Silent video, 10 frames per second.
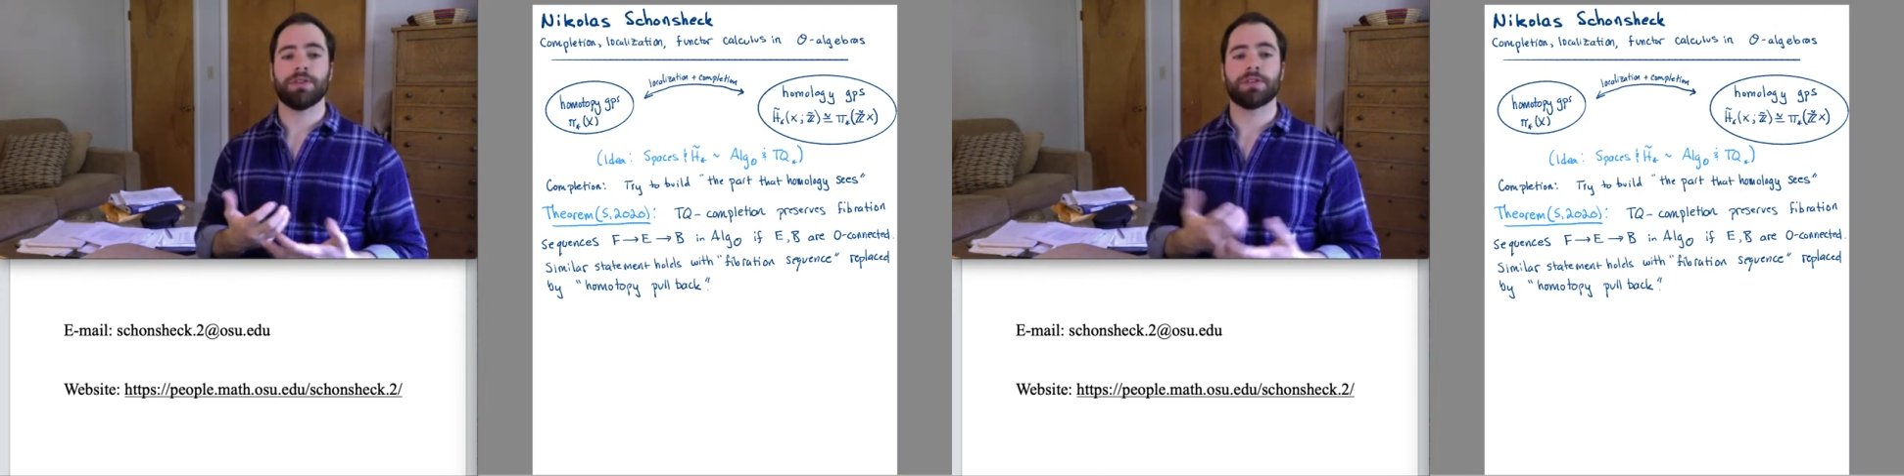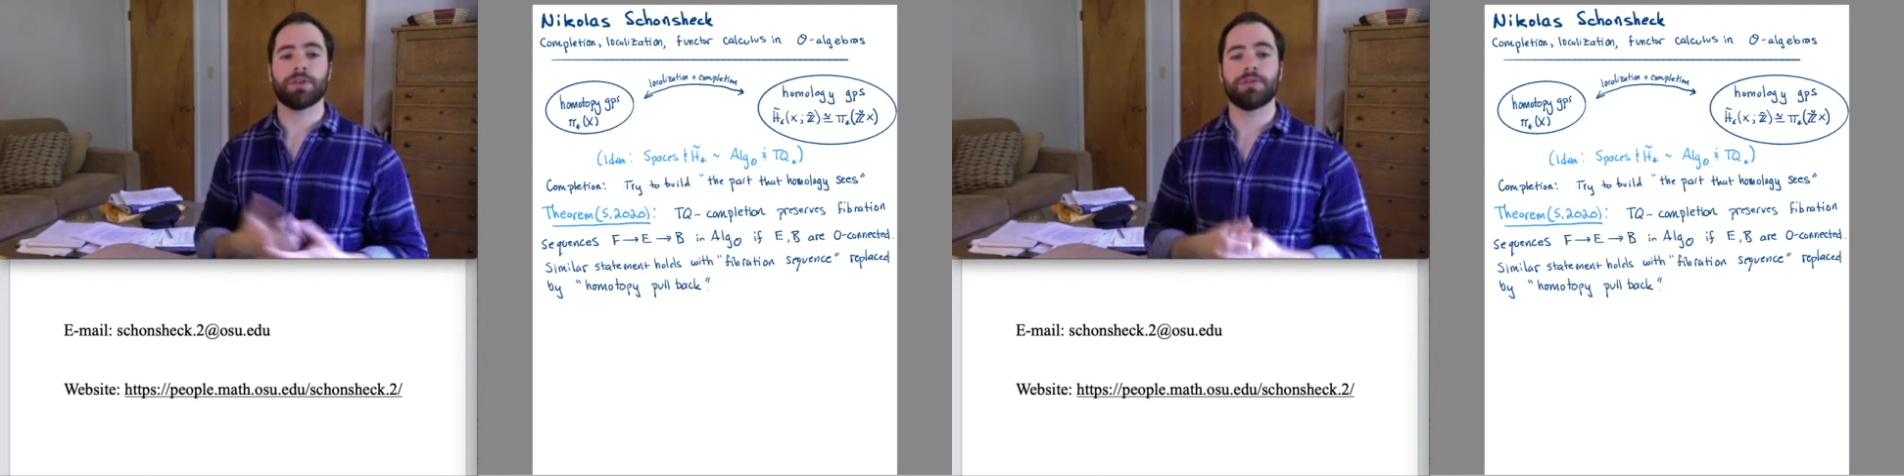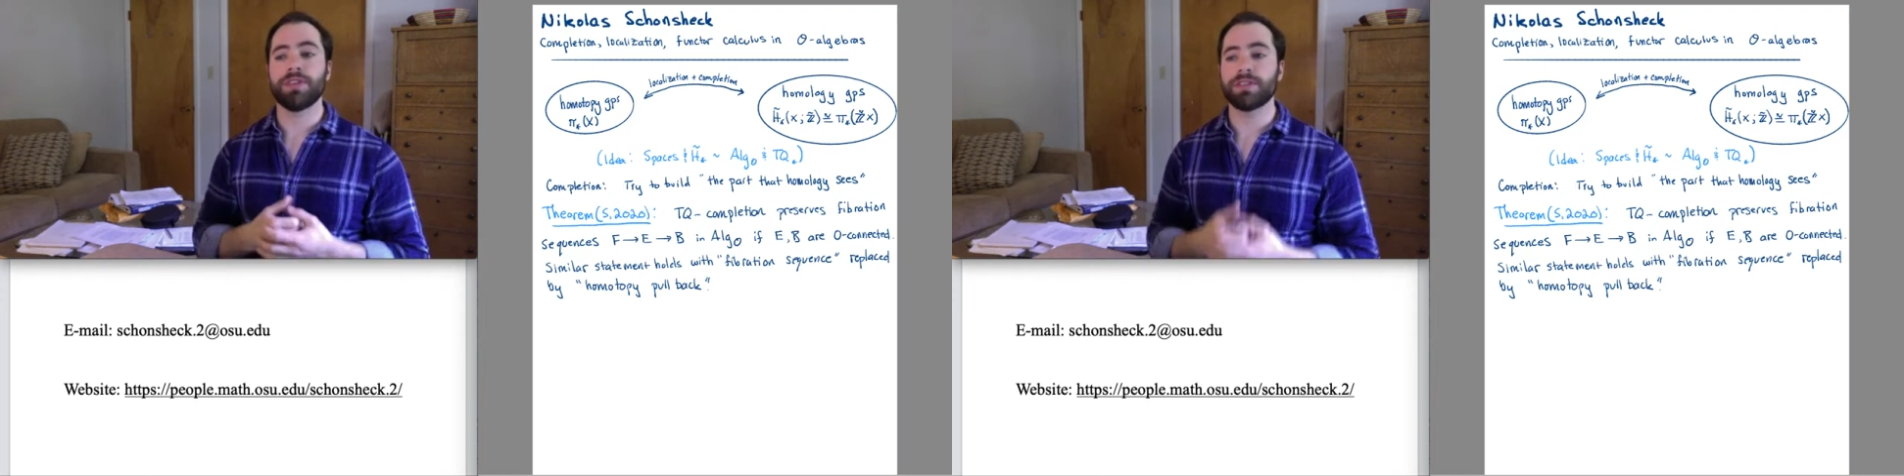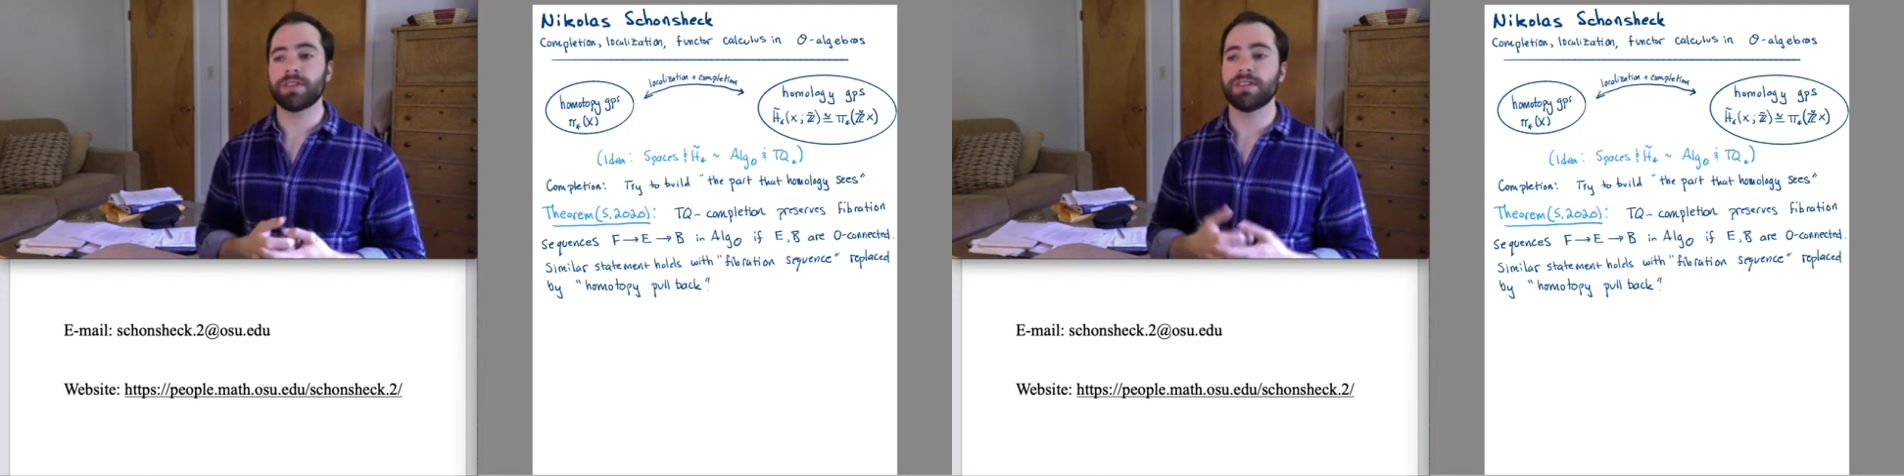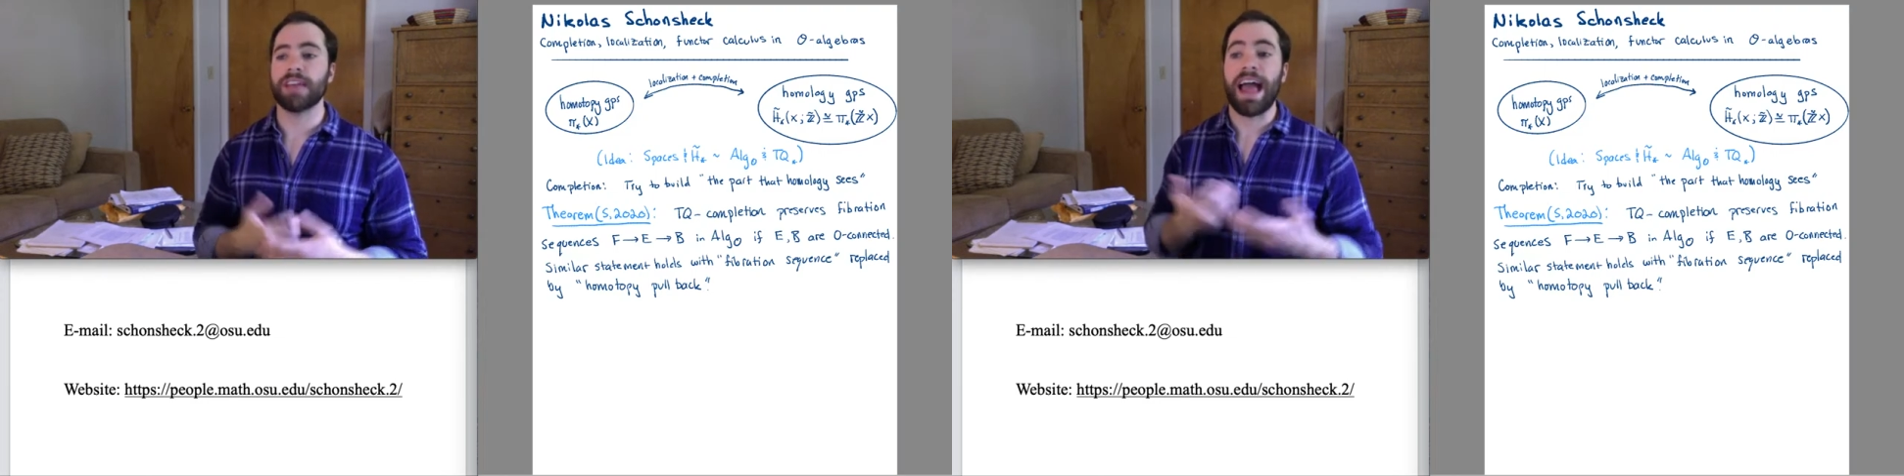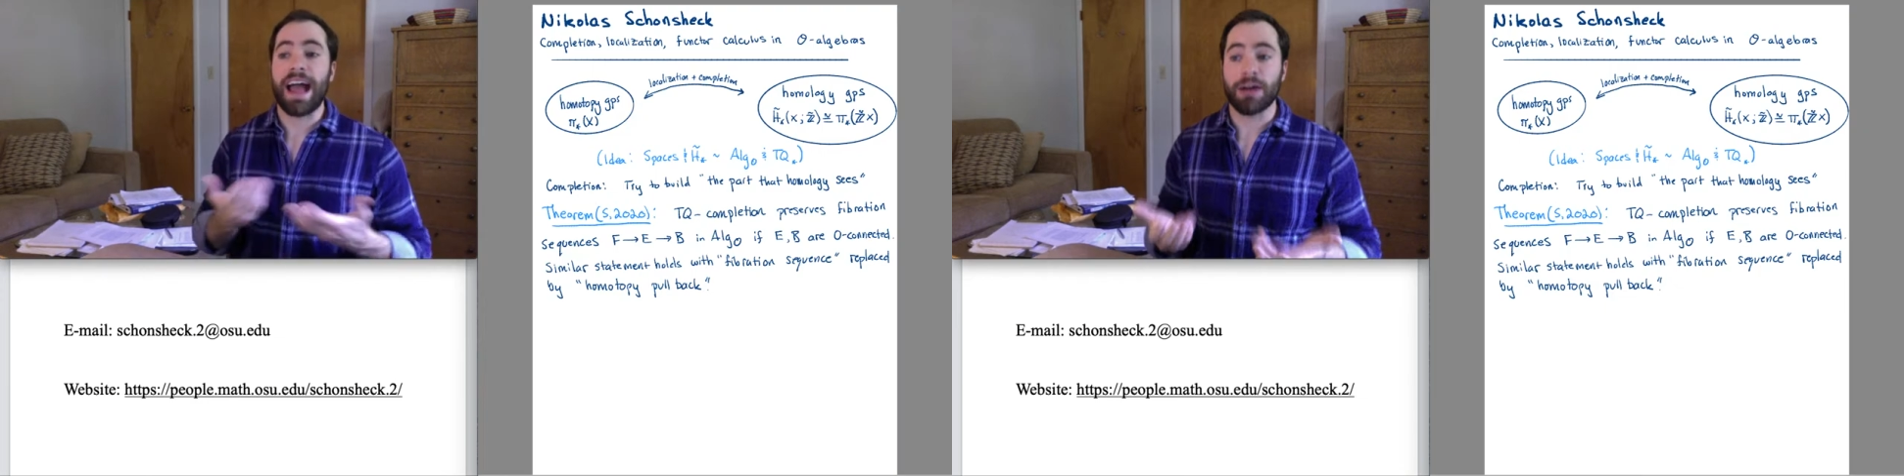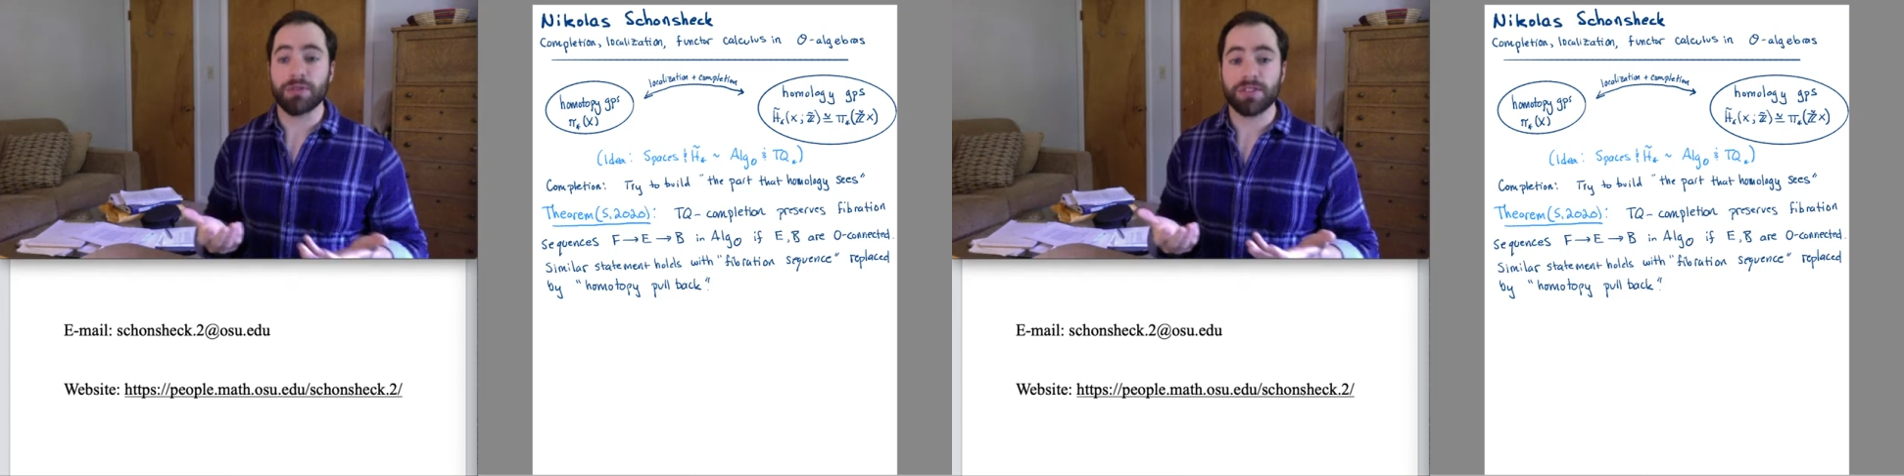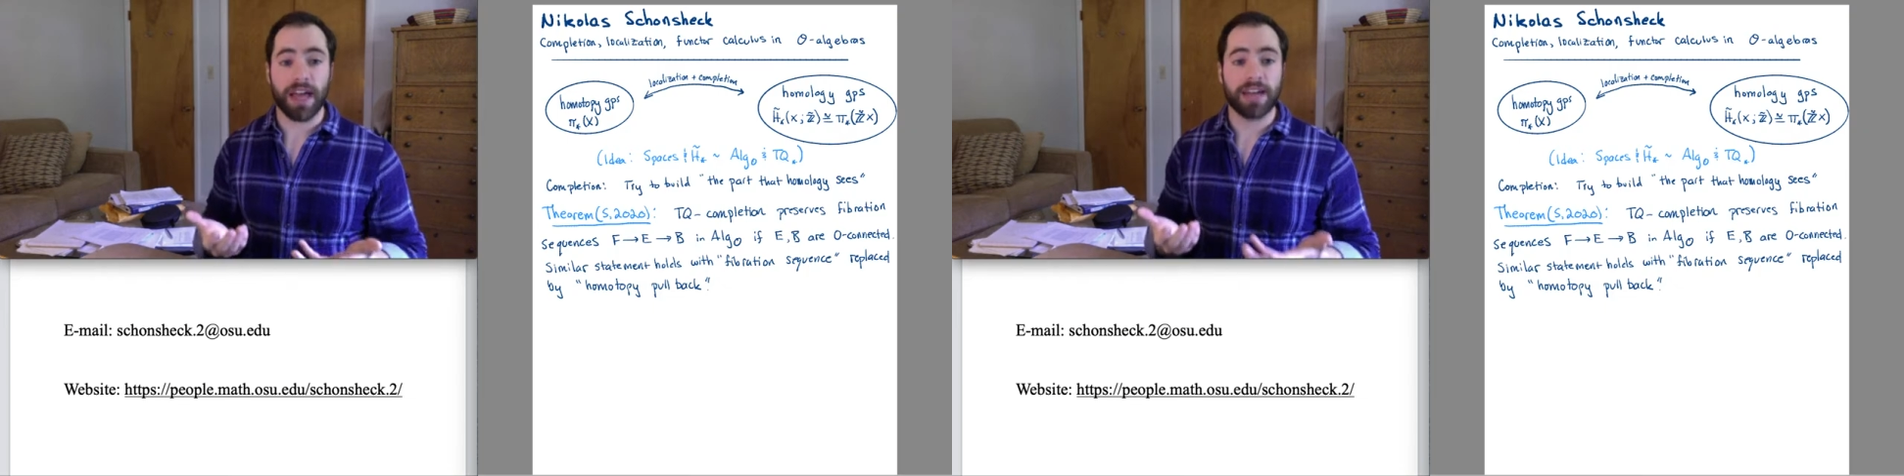So, for instance,
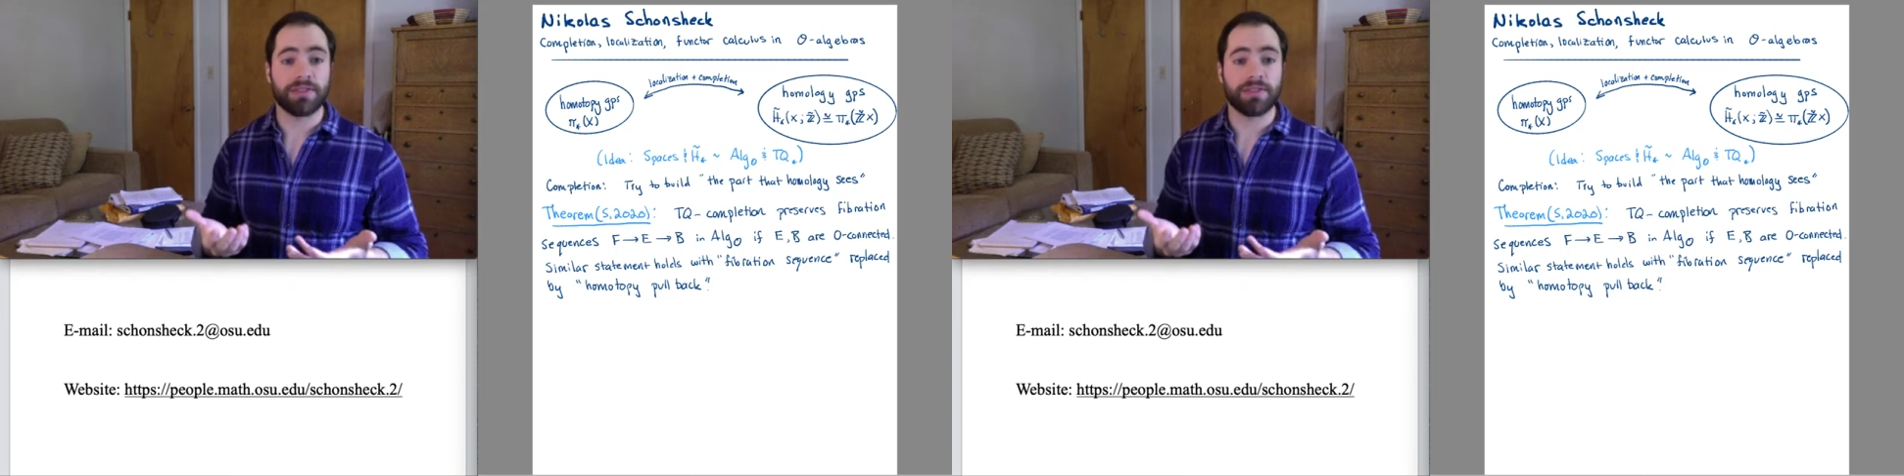outside